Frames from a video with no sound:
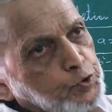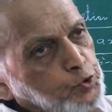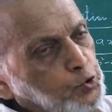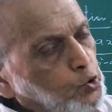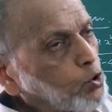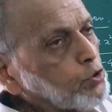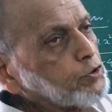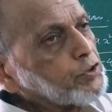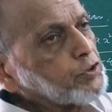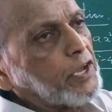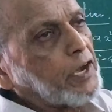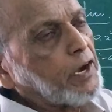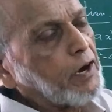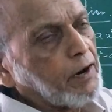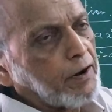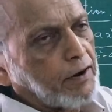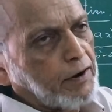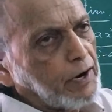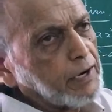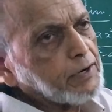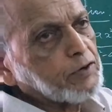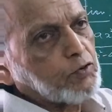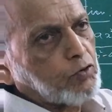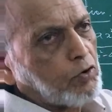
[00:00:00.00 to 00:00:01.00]
Though they are
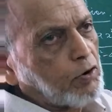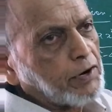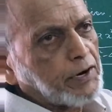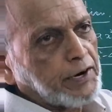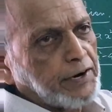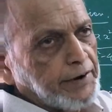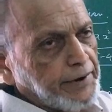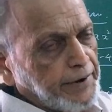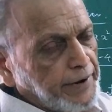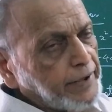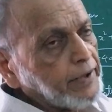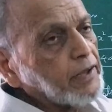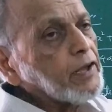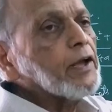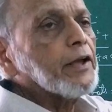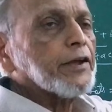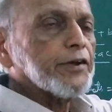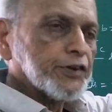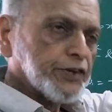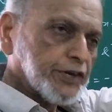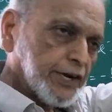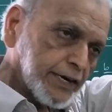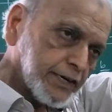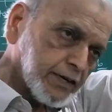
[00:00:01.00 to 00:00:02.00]
not quadratic,
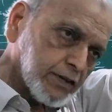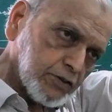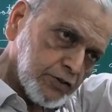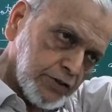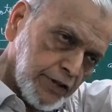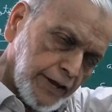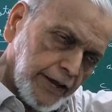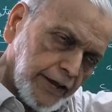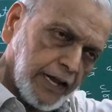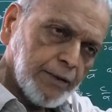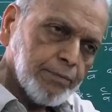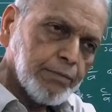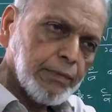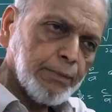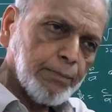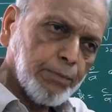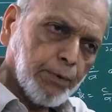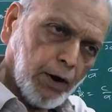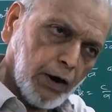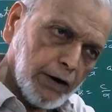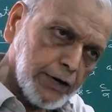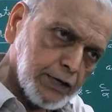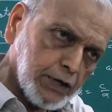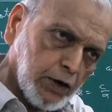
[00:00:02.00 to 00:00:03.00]
yet they can be
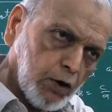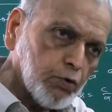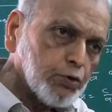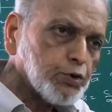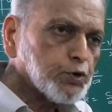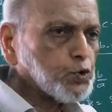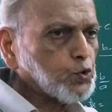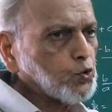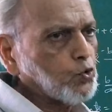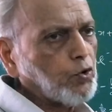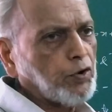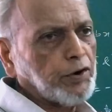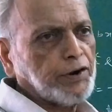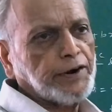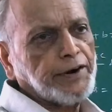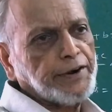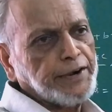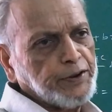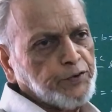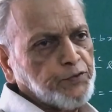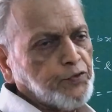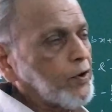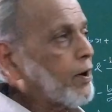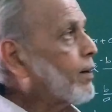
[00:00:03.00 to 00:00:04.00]
brought down to
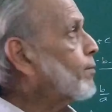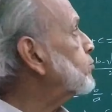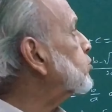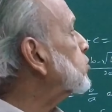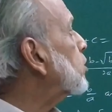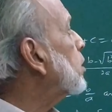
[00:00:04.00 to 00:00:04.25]
quadratic forms.